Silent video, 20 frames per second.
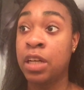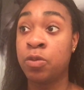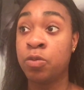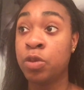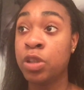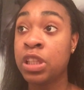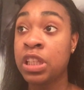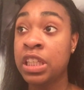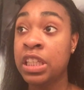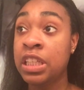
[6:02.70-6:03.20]
I
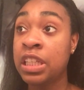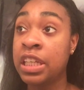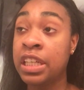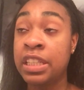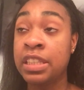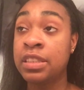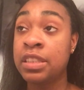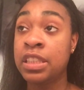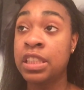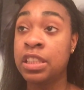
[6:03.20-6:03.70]
really,
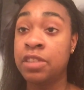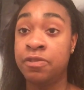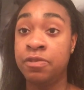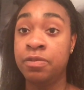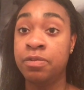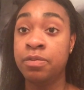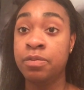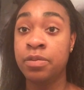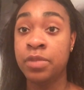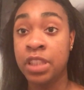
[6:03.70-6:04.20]
and
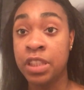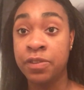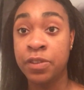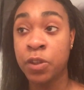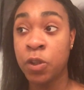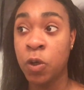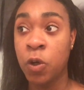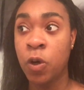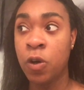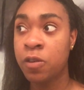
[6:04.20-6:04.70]
if
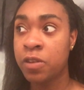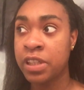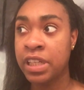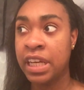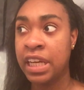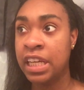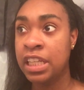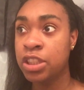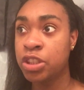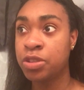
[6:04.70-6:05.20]
you're over the
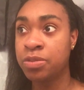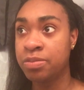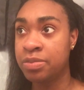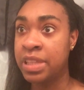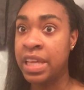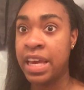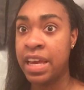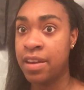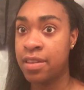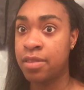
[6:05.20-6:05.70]

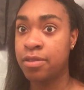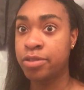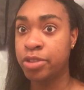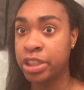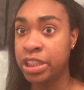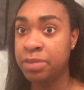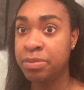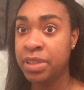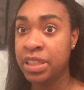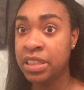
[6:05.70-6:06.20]
8th
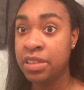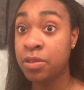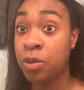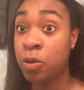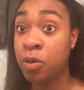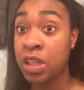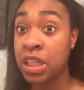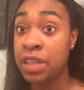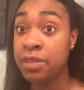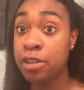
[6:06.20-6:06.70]
treatment
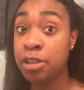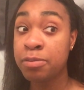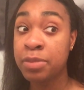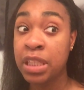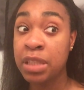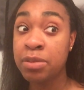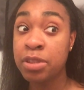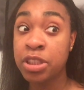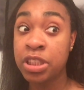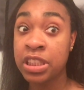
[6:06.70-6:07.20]
or whatever,
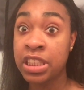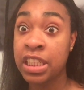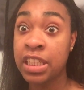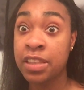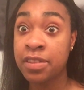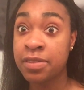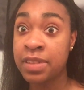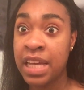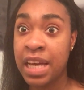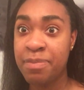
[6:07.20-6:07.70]
maybe you should
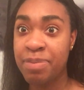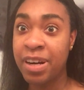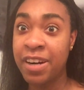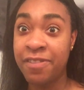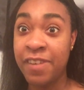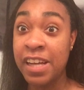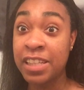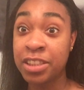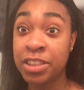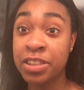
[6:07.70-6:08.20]
give that
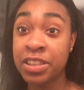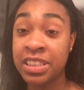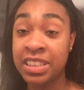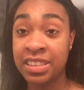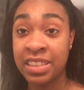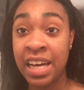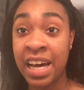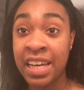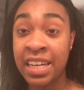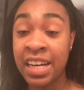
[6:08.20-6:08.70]
professional the
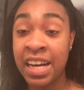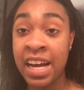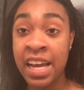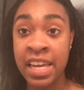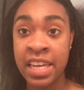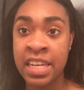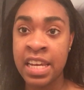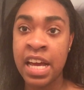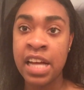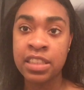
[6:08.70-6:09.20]
side eye
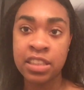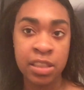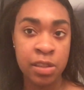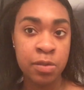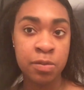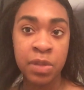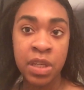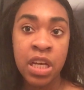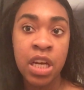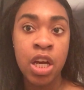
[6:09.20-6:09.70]
and ask
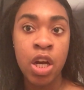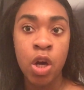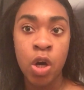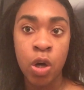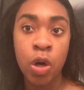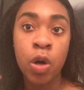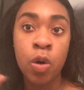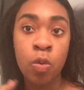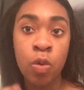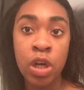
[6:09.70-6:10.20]
him
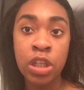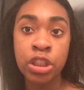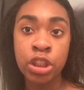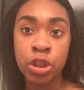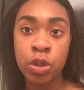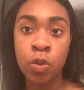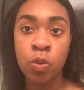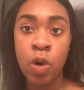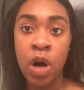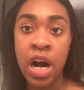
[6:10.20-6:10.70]
or
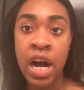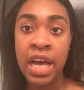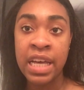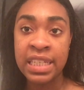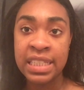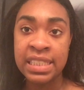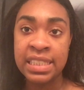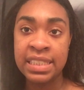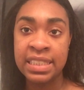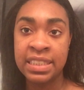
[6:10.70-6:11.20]
wonder why
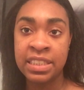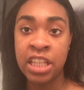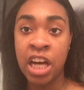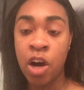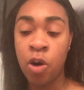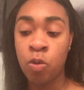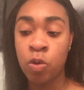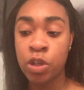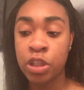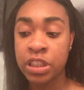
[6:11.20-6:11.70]
it is
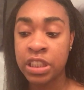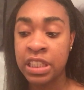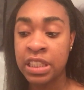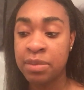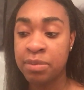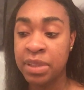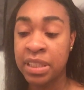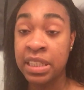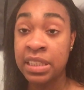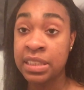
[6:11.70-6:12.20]
not
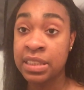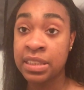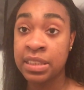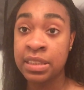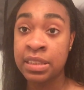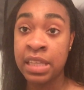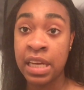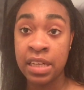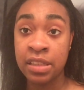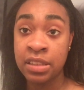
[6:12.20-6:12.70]
working,
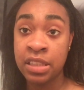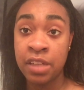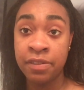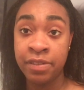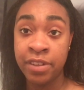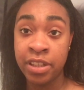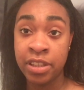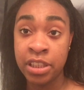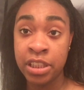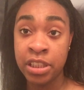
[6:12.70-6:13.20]
because that is not
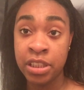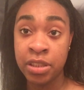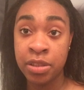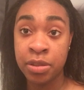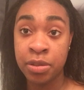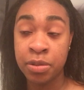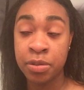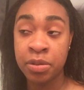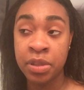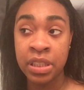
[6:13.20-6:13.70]
fair to
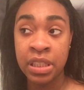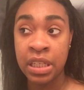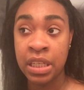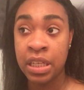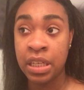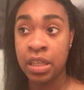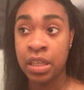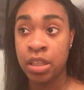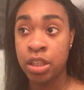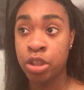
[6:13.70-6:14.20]
you.
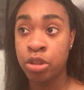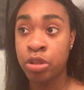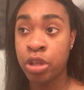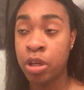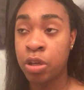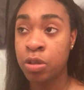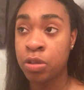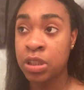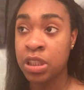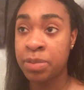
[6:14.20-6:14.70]
You
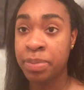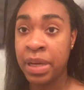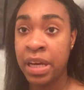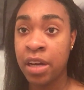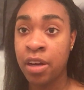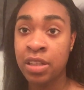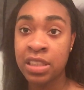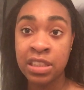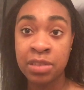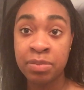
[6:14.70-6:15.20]
know, you're
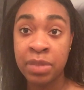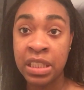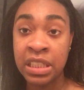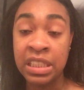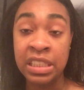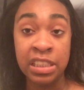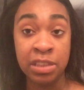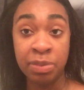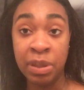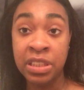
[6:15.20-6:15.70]
paying all this money,
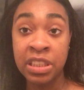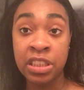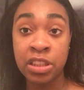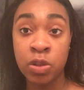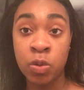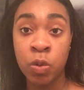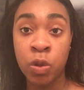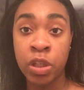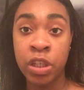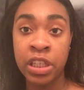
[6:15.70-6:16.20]
you're expecting it
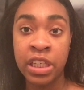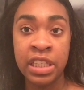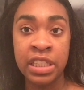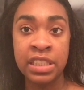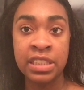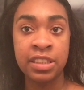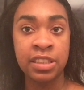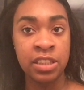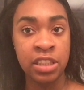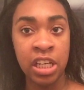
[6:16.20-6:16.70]
to work, and
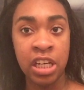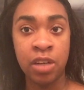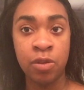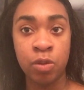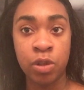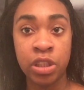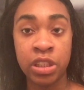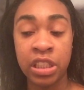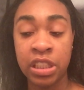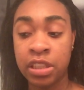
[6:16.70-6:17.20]
it's not
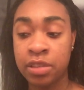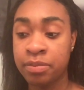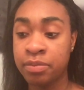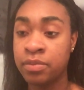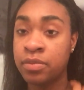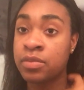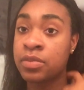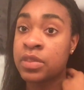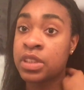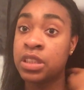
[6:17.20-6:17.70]
working.
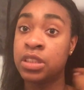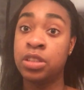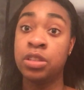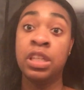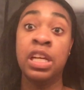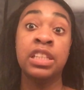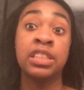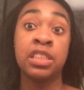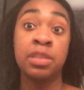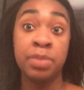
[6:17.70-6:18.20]
So
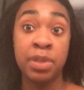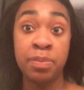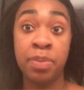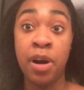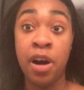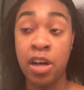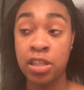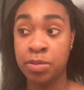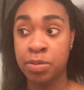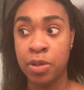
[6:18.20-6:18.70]
that could be
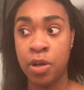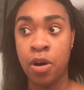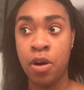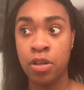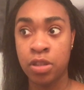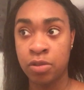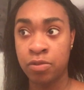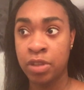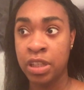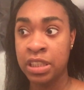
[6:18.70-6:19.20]
possible,
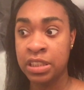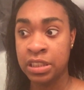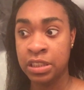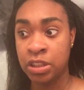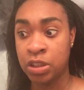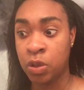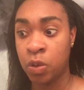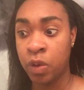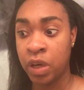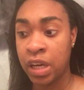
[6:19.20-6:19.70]
all the
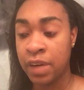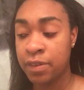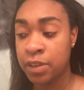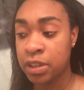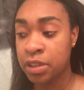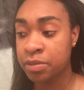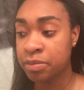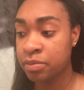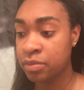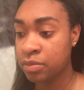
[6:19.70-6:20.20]
reasons or
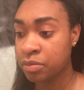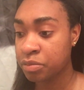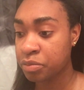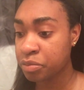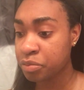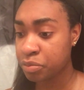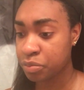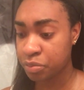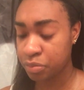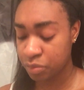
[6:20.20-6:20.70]
whatever
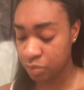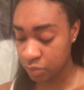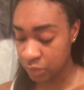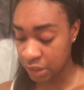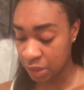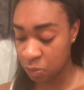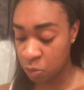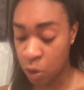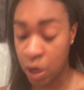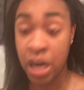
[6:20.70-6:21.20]

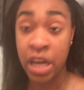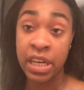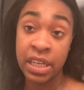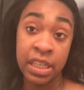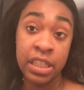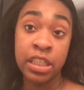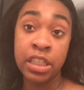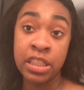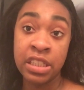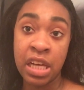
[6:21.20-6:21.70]
why
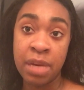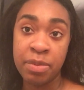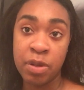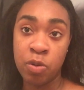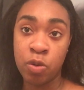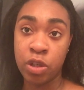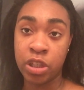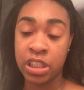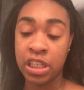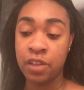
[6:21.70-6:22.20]
it could not be
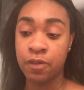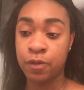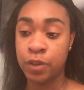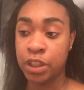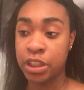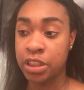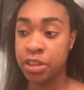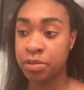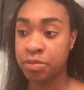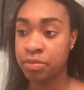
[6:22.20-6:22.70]
working for
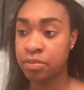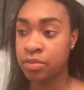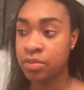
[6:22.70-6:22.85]
you.